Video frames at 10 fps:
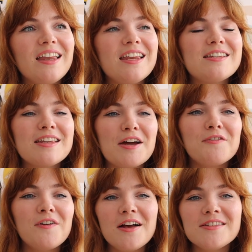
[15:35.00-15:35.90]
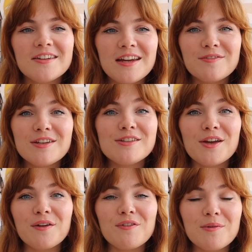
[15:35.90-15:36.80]
this is how fast I'd have to
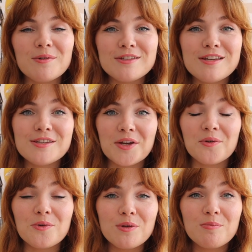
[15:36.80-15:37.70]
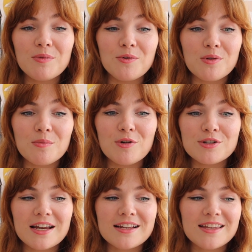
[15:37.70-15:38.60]
sew if I wanted to sew all the all the
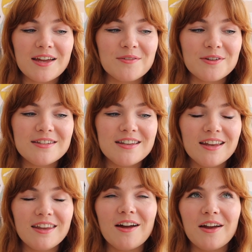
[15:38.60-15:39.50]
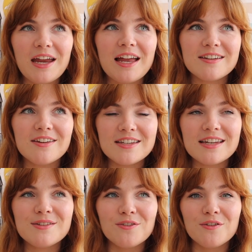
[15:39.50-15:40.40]
projects that I want that I had
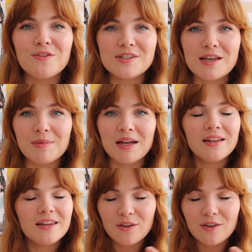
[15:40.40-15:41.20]
ideas for for summer.